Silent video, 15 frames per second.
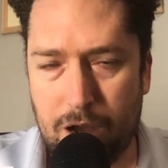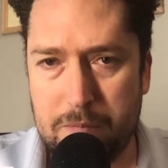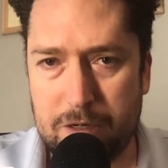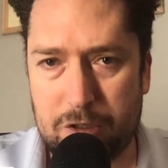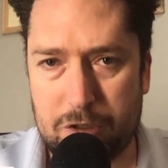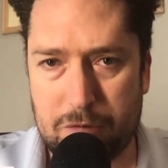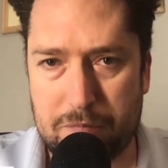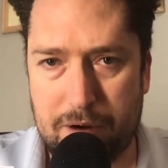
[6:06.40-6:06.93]

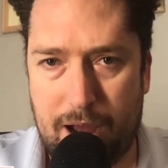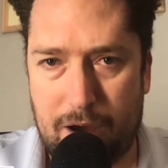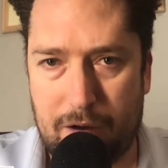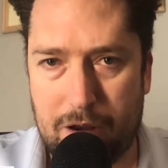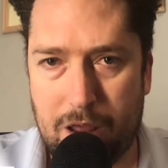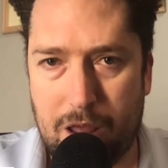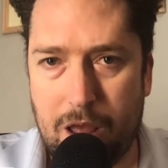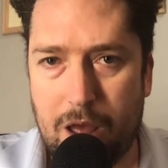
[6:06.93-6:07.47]
Mr.
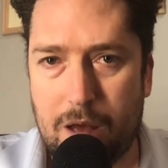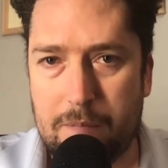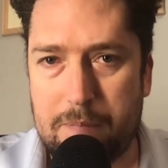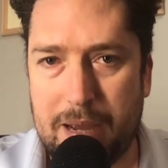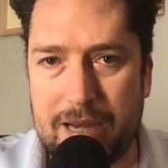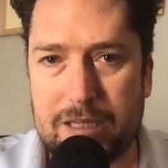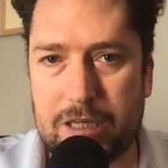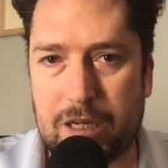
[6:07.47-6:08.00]
Brown,
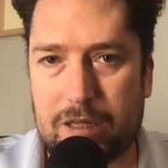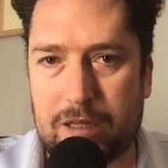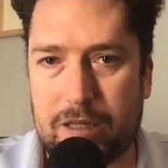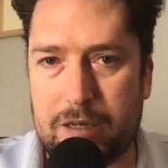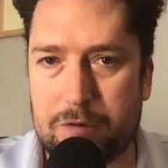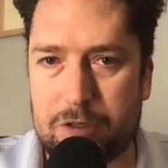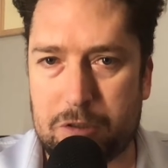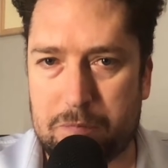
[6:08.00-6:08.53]

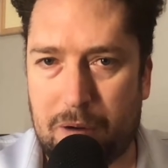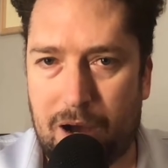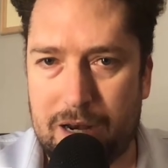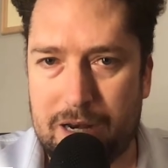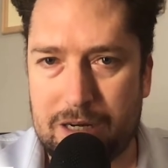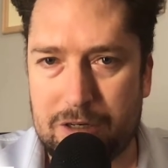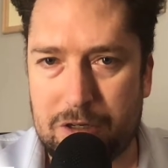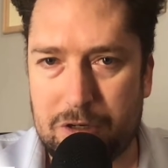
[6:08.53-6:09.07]
basically
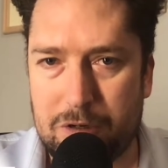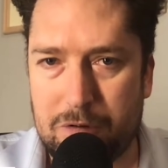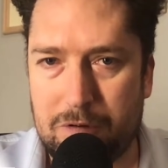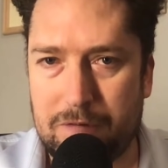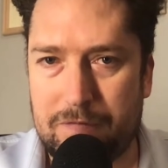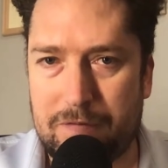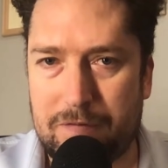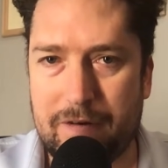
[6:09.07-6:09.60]
responding
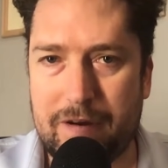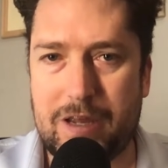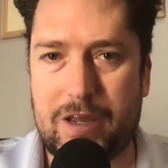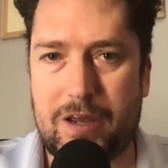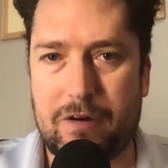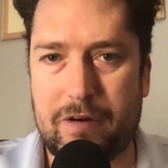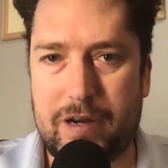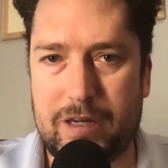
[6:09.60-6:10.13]
to a very
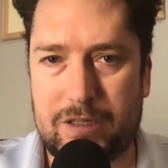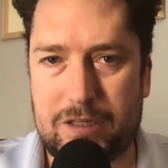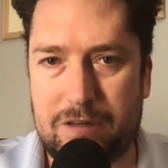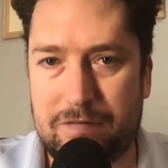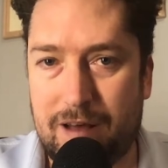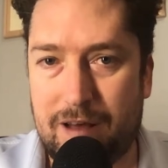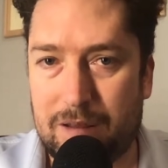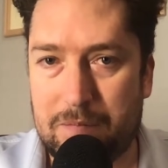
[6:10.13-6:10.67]
curious
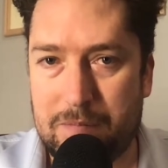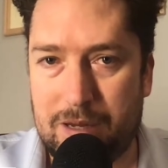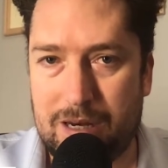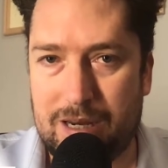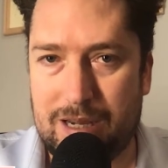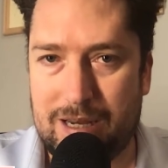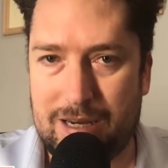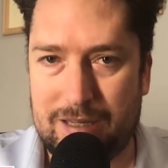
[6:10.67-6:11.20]

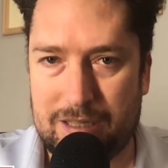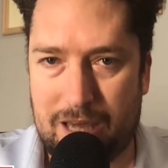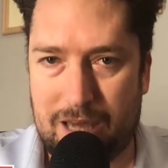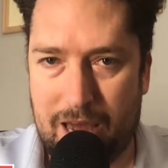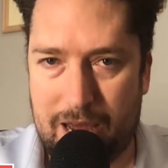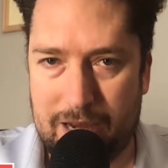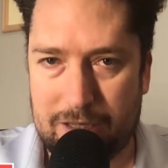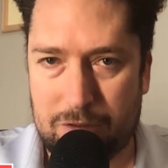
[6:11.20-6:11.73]
development in his
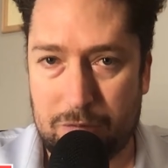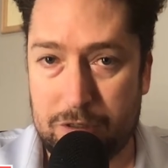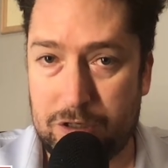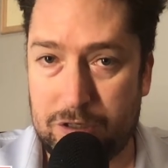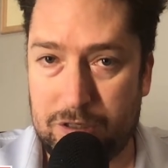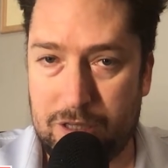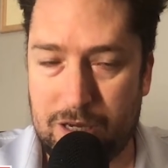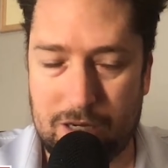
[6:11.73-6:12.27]
case,
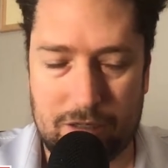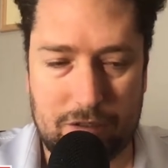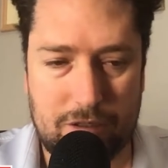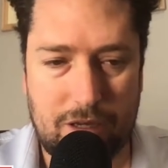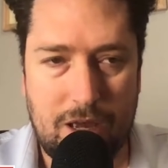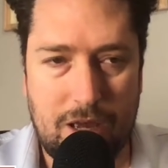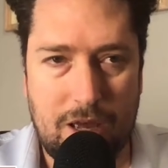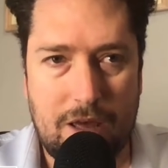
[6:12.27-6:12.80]
which is
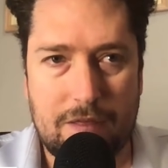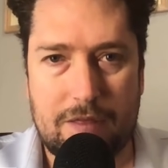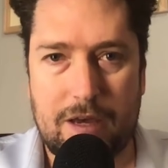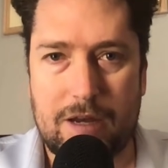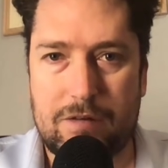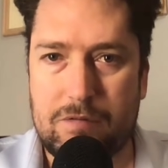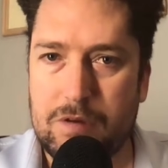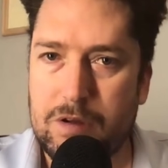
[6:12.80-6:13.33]
this,
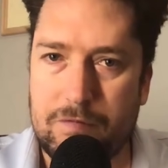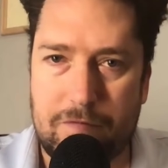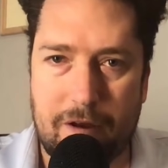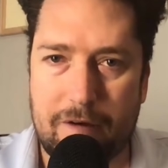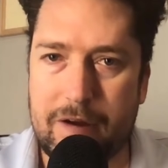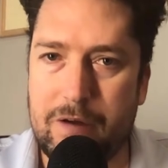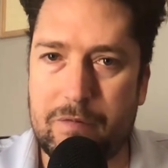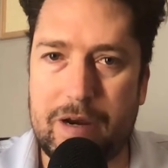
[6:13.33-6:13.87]
that
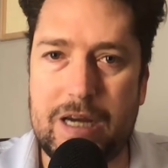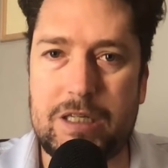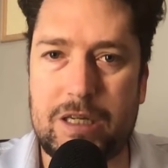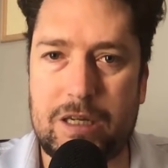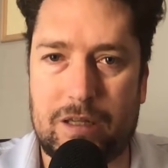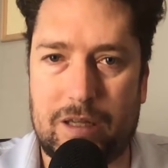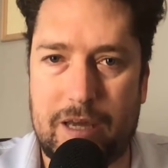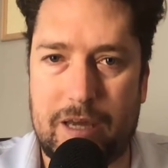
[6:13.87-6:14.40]
very
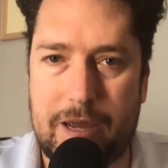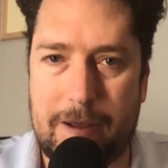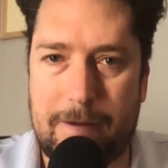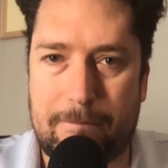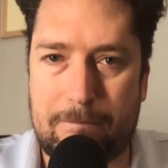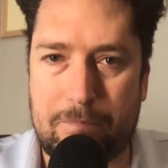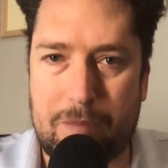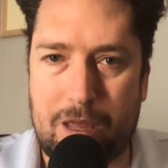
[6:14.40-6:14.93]

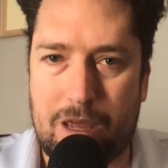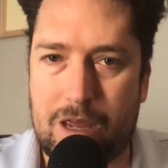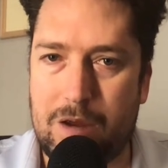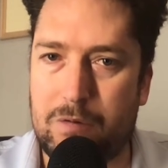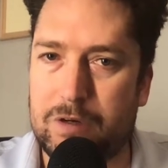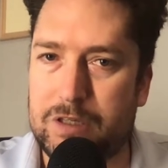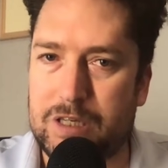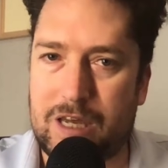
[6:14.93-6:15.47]
recently
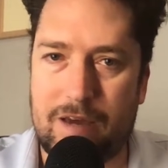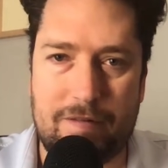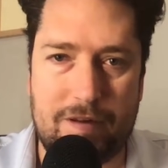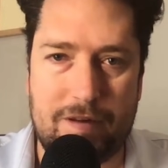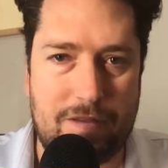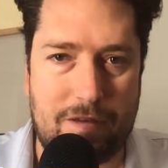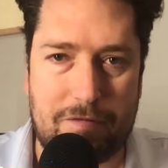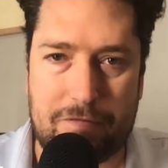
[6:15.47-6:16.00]
he was
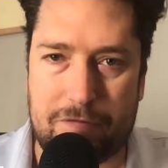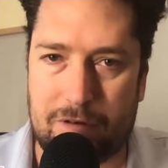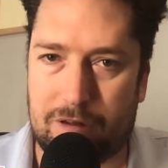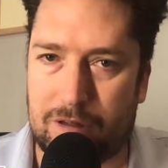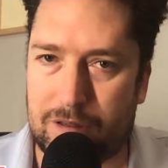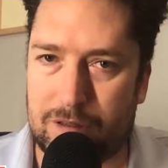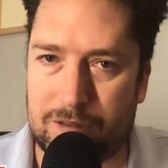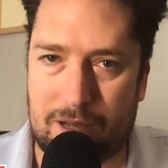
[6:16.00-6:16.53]
given the
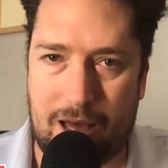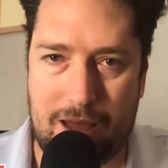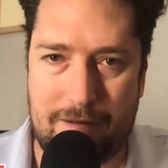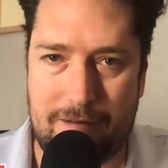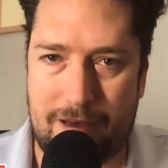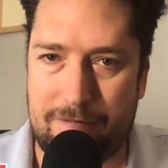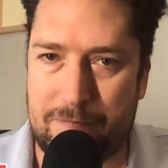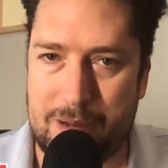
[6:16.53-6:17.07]
full
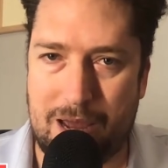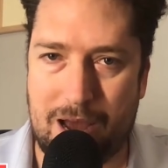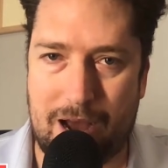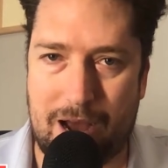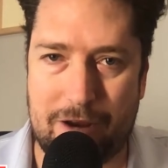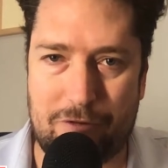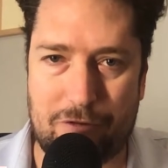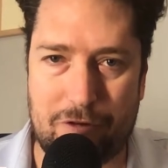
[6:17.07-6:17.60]
kind of
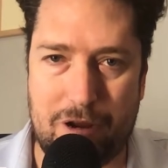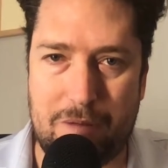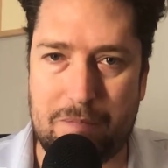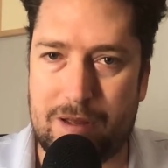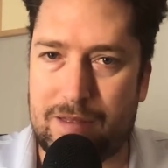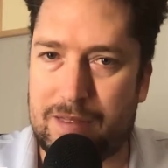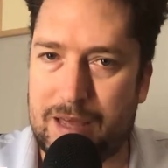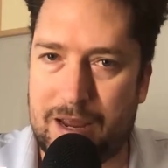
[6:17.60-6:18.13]
FBI
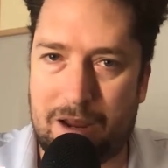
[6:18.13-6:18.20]
treatment.